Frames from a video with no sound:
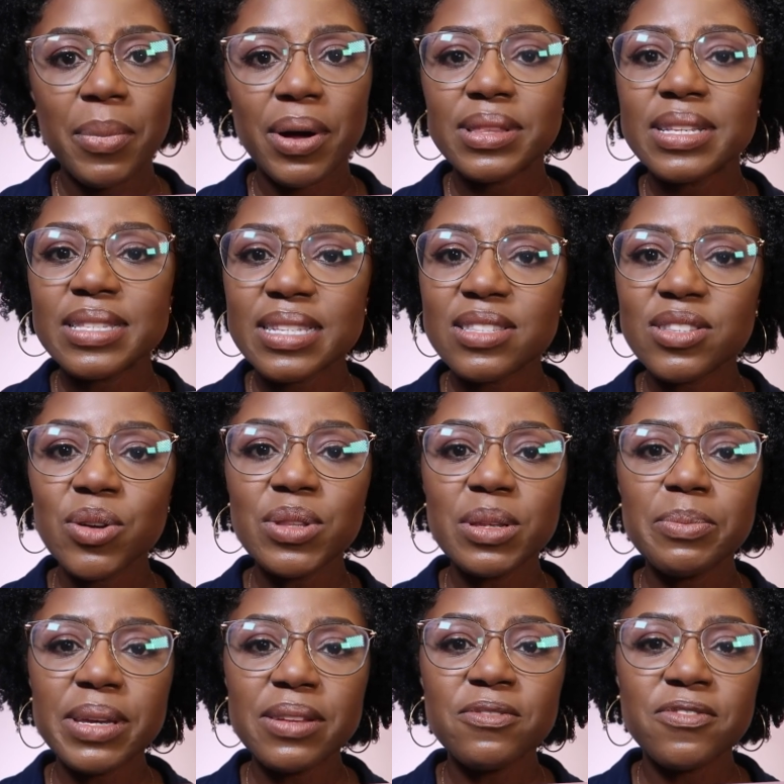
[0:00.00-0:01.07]
but this has
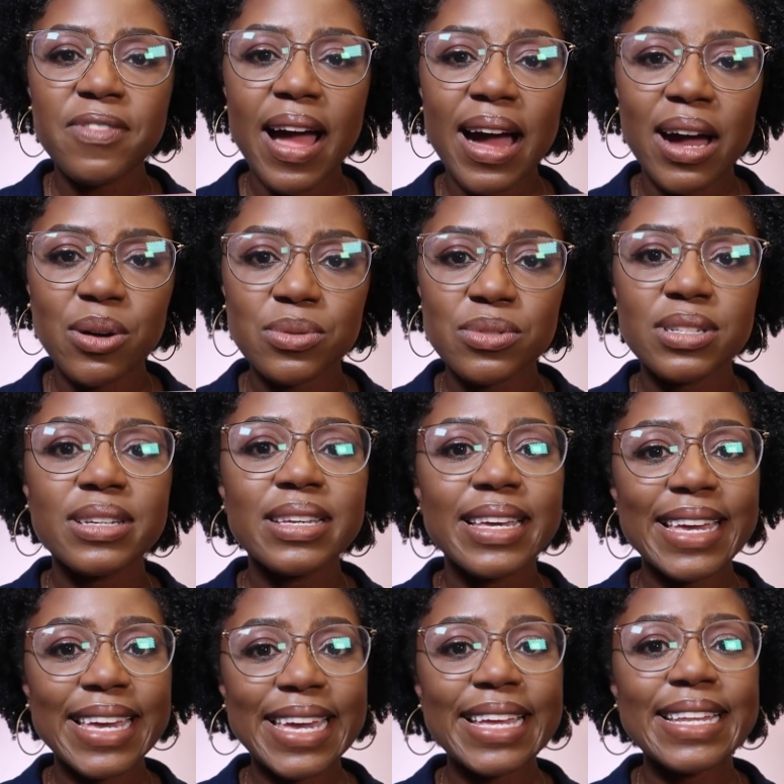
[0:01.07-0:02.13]
only been found
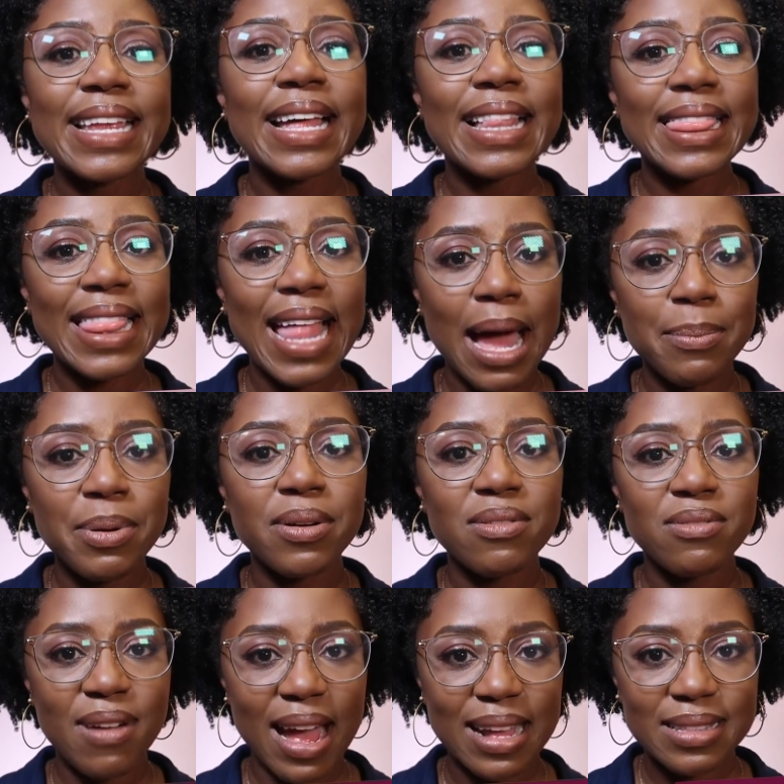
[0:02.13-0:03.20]
in lab
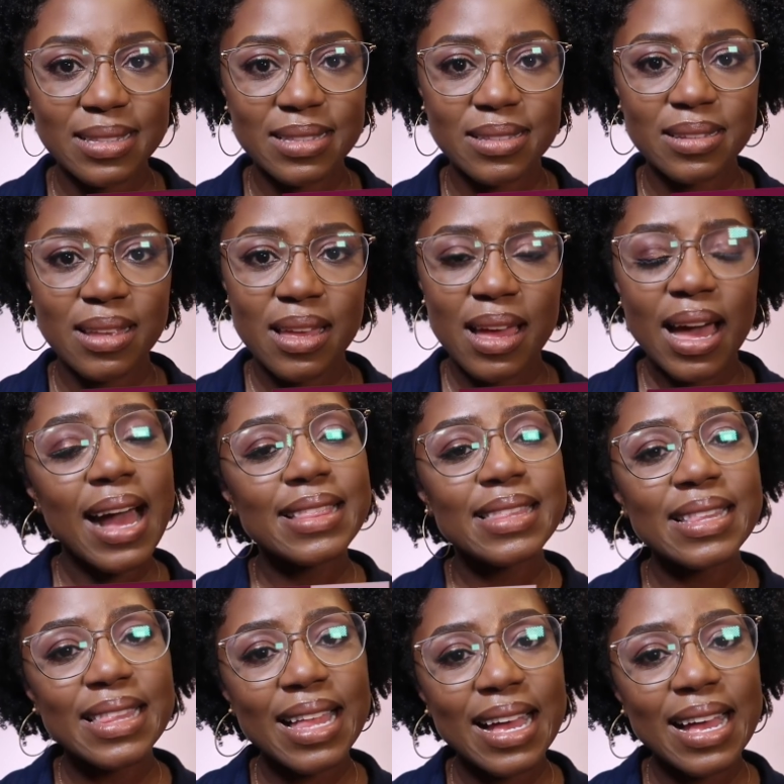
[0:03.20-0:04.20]
rats. And the